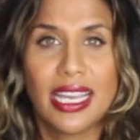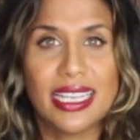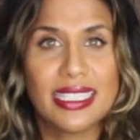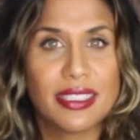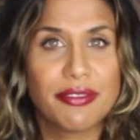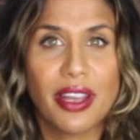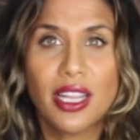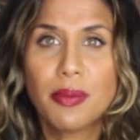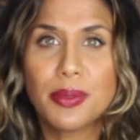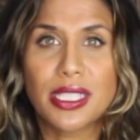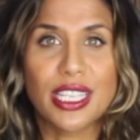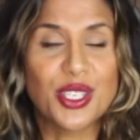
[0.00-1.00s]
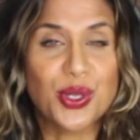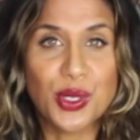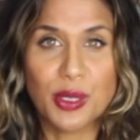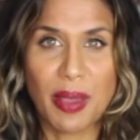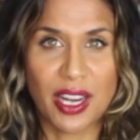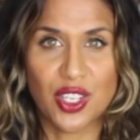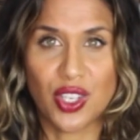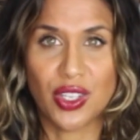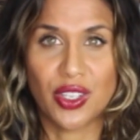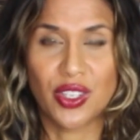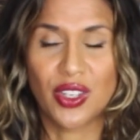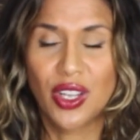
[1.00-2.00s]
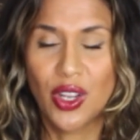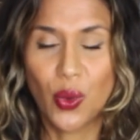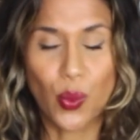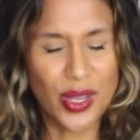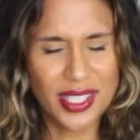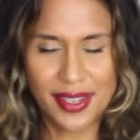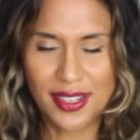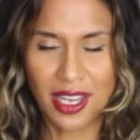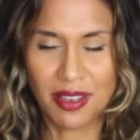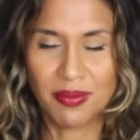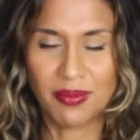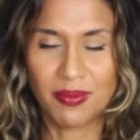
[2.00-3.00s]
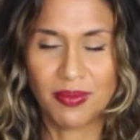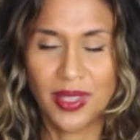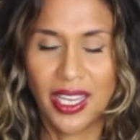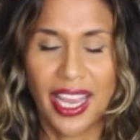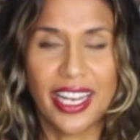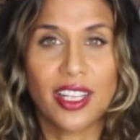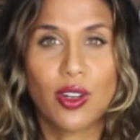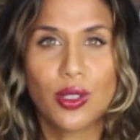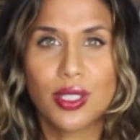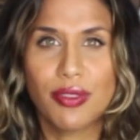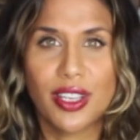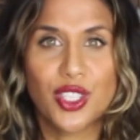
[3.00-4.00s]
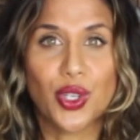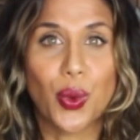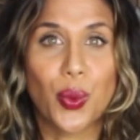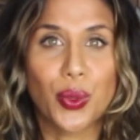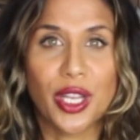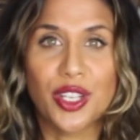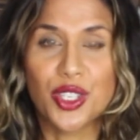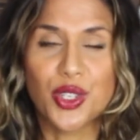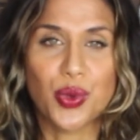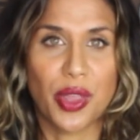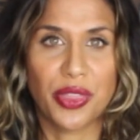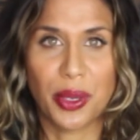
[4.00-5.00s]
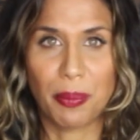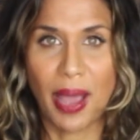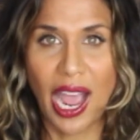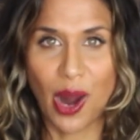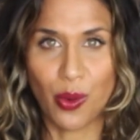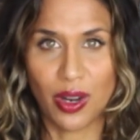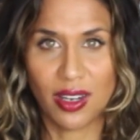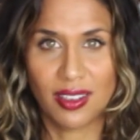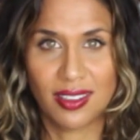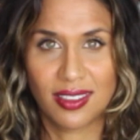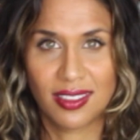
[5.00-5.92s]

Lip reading: It develops introspection, wisdom, and it cultivates your own inner strength and power.